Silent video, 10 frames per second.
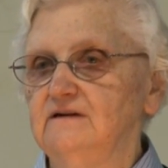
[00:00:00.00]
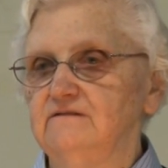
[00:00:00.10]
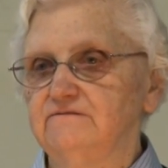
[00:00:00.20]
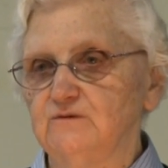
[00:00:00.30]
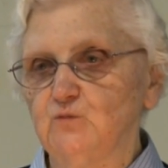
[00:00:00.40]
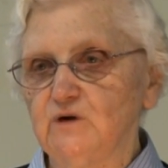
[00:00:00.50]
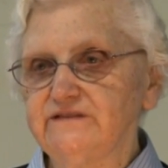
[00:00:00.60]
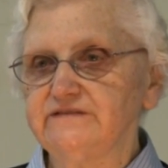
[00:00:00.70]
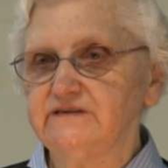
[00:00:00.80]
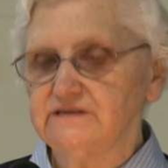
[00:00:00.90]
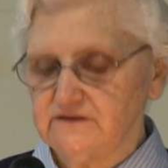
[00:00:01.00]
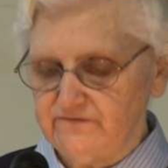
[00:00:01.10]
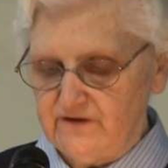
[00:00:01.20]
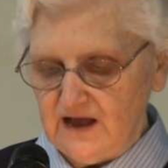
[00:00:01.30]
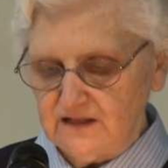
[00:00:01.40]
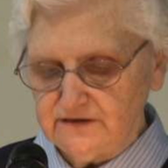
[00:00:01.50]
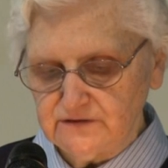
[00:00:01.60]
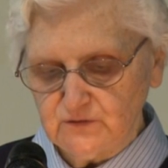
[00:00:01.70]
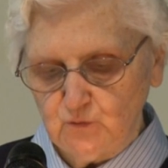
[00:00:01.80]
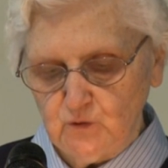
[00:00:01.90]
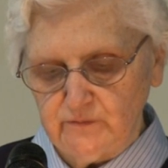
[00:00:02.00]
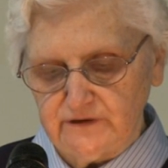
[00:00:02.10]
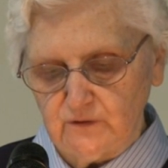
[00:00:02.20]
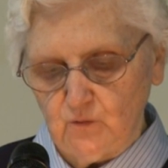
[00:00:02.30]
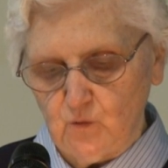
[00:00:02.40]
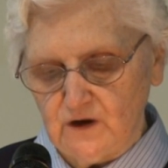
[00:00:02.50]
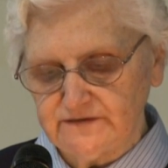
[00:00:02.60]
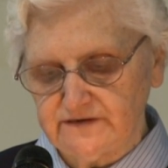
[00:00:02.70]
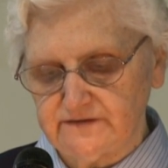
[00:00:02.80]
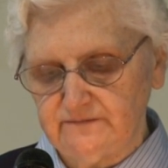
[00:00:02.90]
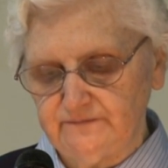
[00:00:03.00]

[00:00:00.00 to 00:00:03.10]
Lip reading: from what this valiant woman wanted.